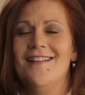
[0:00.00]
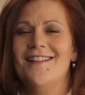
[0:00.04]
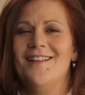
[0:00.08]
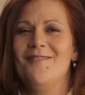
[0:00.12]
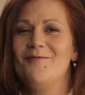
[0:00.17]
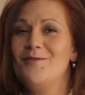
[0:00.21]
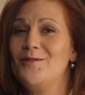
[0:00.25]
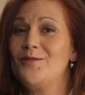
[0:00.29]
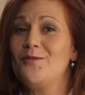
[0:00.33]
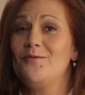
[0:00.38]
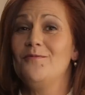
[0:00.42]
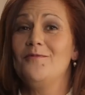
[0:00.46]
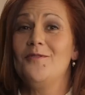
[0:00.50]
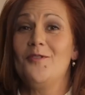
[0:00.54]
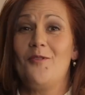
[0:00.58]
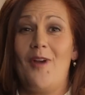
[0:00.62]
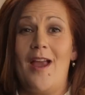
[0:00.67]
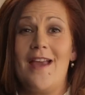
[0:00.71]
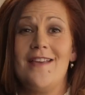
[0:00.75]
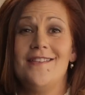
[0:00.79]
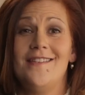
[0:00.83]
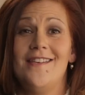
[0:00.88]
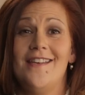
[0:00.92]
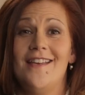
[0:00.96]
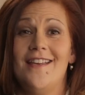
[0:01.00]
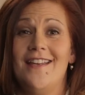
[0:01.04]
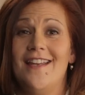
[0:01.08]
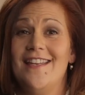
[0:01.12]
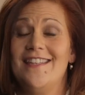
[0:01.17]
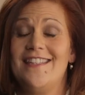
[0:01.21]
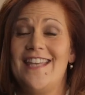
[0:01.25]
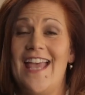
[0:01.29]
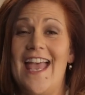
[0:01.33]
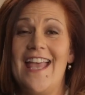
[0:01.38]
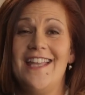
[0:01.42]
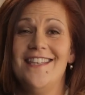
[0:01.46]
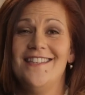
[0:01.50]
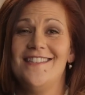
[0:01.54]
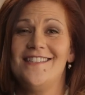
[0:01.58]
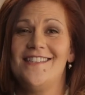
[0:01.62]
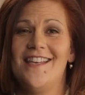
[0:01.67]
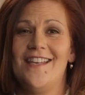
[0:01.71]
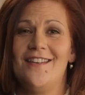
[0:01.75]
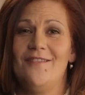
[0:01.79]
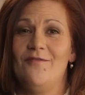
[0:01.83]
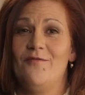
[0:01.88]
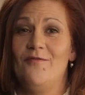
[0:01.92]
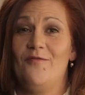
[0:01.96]
it was crazy and intense
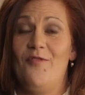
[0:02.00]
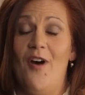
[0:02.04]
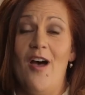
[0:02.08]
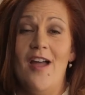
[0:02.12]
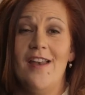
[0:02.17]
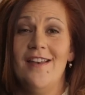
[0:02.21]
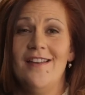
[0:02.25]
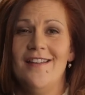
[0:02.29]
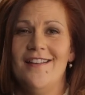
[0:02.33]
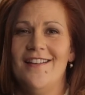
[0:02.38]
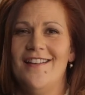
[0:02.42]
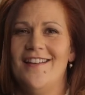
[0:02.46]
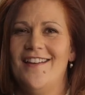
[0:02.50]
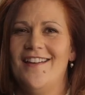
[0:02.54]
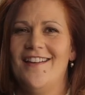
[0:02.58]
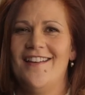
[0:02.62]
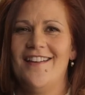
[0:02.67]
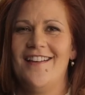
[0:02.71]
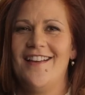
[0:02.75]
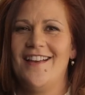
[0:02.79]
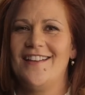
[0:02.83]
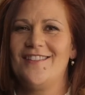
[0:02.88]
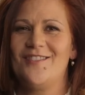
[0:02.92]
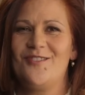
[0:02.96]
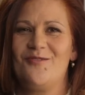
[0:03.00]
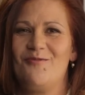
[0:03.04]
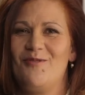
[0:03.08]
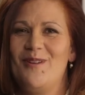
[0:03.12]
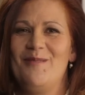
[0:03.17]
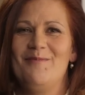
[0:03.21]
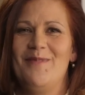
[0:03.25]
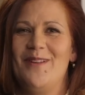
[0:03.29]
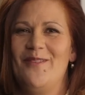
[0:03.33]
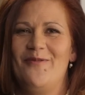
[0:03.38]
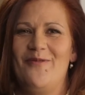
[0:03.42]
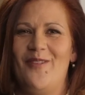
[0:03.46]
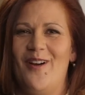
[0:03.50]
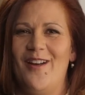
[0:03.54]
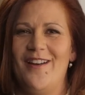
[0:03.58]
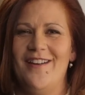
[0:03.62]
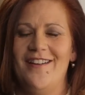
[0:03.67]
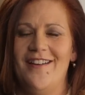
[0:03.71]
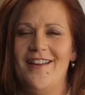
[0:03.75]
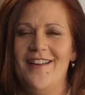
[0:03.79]
and fun, extremely fun.